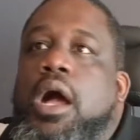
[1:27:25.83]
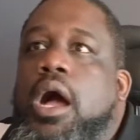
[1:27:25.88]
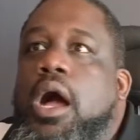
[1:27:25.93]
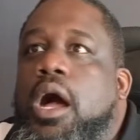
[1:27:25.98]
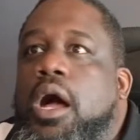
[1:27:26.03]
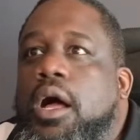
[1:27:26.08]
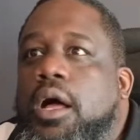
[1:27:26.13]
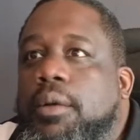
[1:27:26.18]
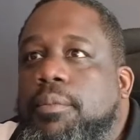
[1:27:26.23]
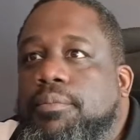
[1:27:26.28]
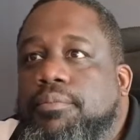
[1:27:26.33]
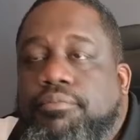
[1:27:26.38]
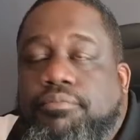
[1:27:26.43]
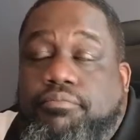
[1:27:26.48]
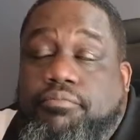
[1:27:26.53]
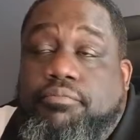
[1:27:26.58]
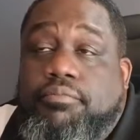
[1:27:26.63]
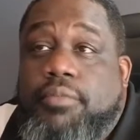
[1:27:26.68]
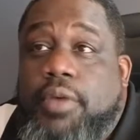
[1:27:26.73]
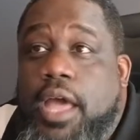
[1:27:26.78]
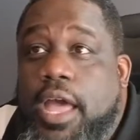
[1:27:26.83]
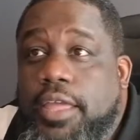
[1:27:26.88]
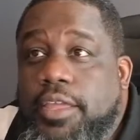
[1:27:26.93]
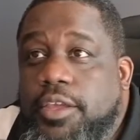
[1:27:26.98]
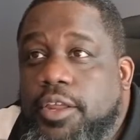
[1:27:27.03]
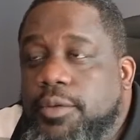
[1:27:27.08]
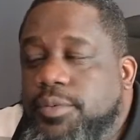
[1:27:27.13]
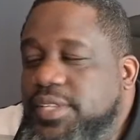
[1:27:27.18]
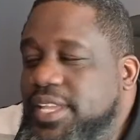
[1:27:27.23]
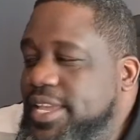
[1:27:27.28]
um, you
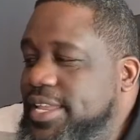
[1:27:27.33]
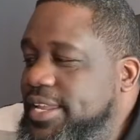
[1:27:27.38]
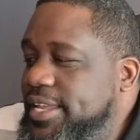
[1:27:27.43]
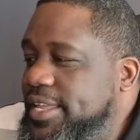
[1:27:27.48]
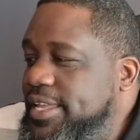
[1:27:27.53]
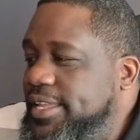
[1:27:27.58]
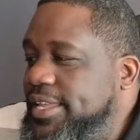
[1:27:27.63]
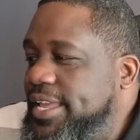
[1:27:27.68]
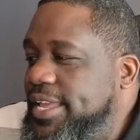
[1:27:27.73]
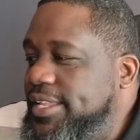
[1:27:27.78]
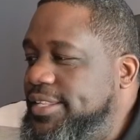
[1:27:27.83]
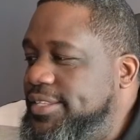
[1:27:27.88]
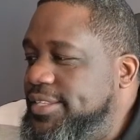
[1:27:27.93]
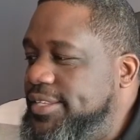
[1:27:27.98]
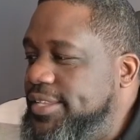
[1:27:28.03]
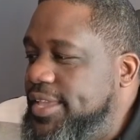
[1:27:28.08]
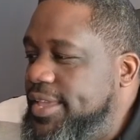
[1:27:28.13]
know what I'm saying? It